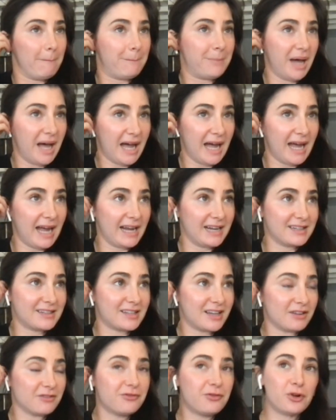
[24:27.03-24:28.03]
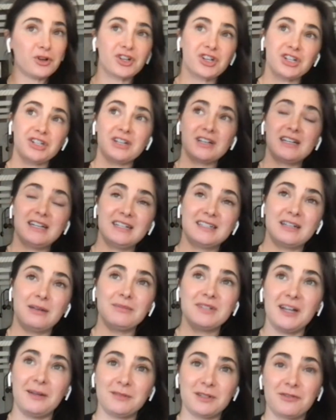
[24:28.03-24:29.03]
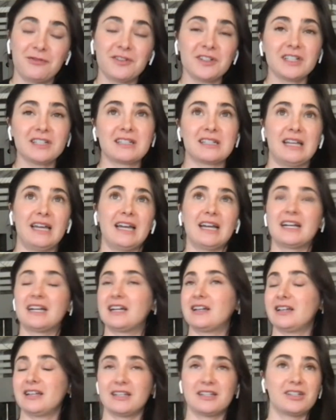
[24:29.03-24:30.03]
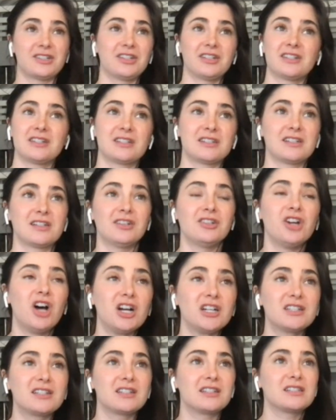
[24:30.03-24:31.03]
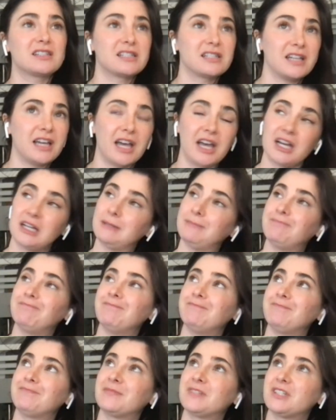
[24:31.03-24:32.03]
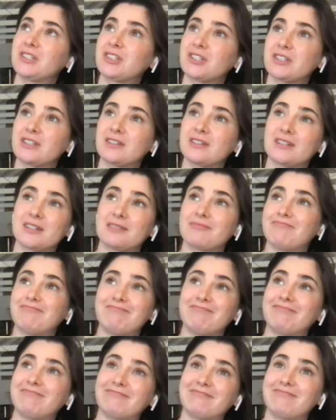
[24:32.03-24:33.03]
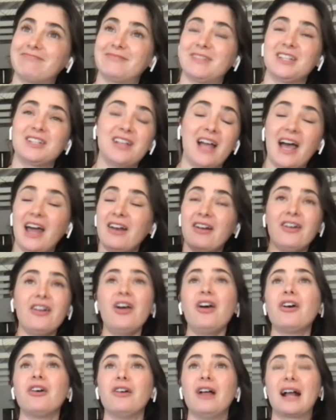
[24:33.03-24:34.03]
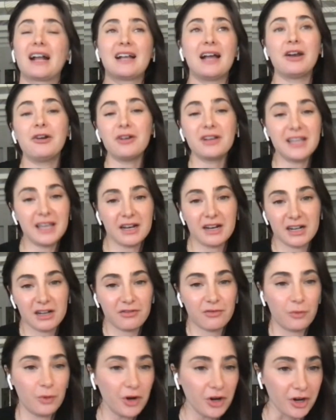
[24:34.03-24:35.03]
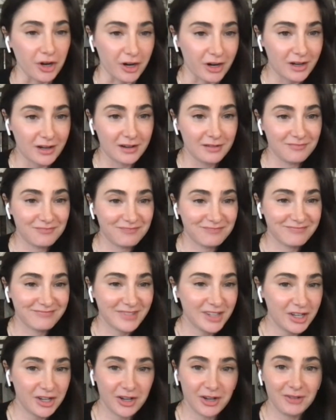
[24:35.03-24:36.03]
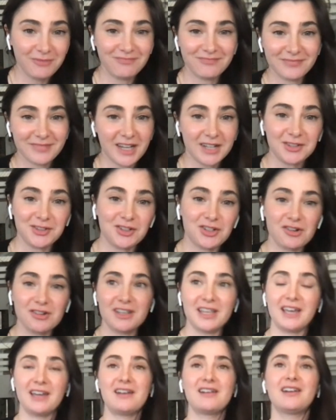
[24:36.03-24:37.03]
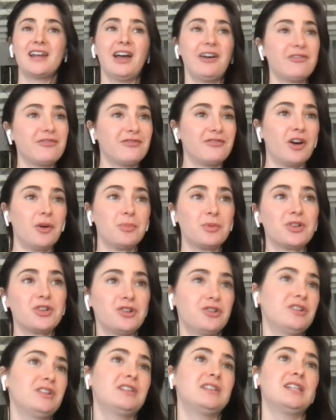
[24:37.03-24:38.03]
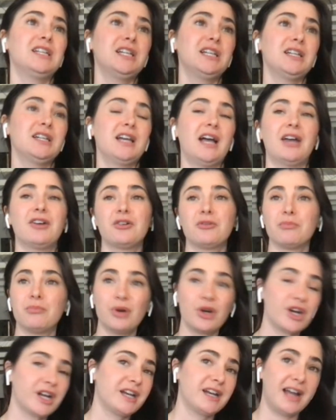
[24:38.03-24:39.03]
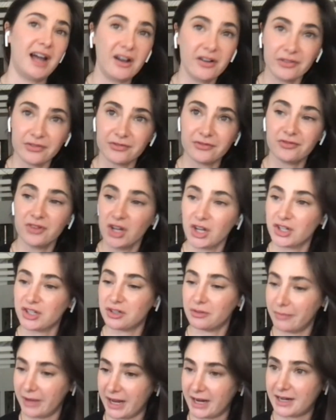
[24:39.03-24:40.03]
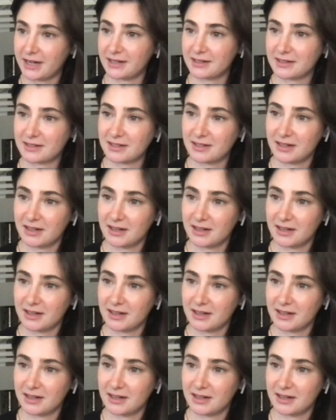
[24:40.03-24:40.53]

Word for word: but unfortunately sometimes it feels like it's just not um it's just i don't know like i don't get enough work you know i just don't get enough opportunity i don't book enough to make it